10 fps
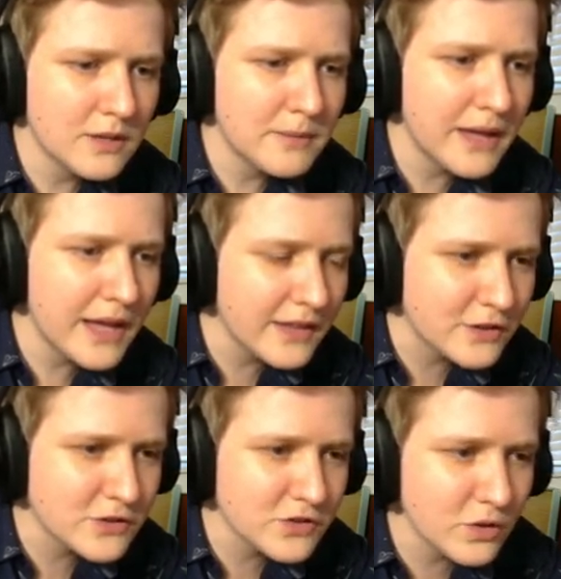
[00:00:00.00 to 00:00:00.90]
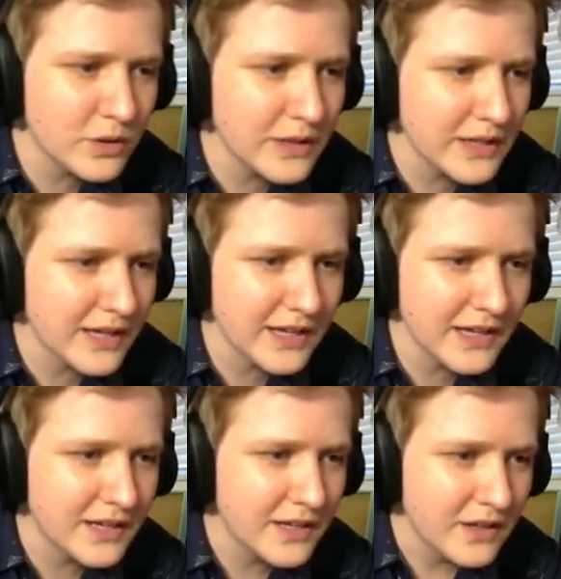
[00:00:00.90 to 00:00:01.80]
Man, they're so quick. I
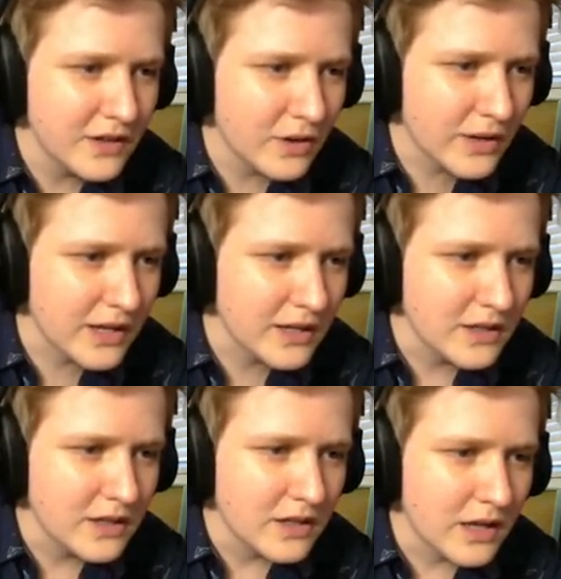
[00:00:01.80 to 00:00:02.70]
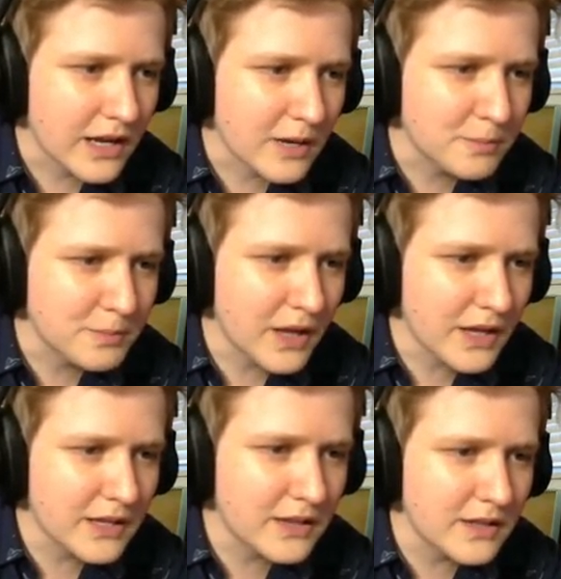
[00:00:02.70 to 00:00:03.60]
can't. Okay. I gotta block
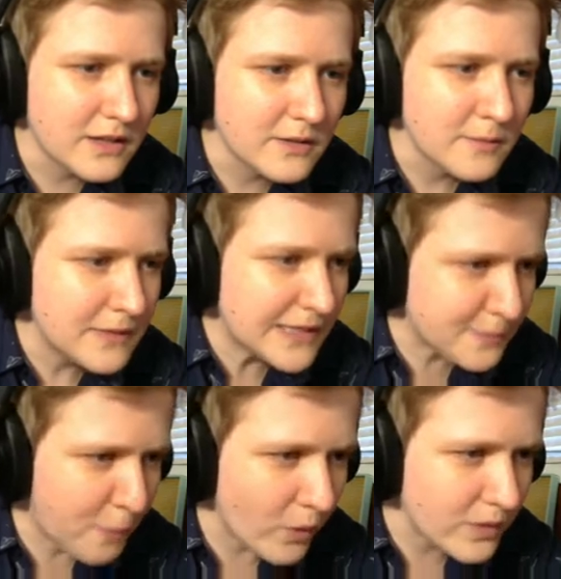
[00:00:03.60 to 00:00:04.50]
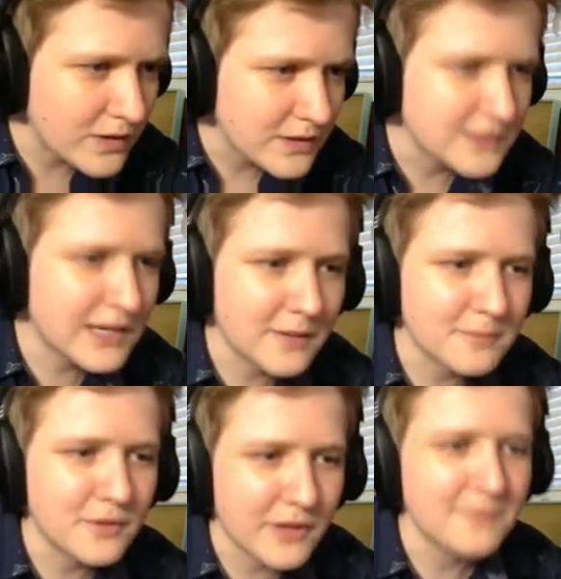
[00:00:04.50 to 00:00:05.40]
and then... And then poke! Got him.
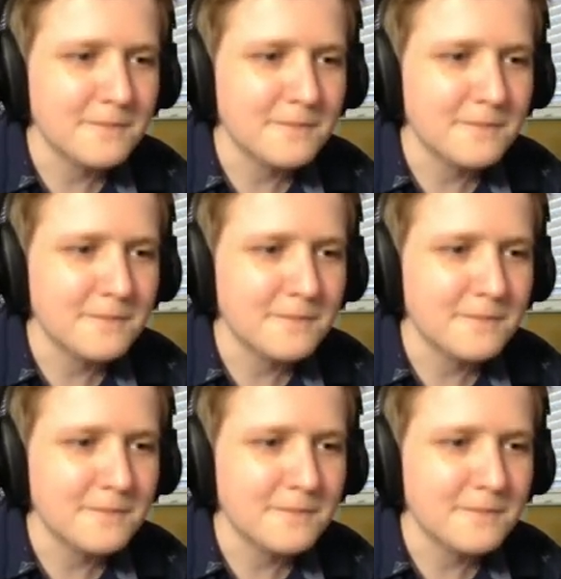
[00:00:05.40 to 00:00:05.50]
Okay.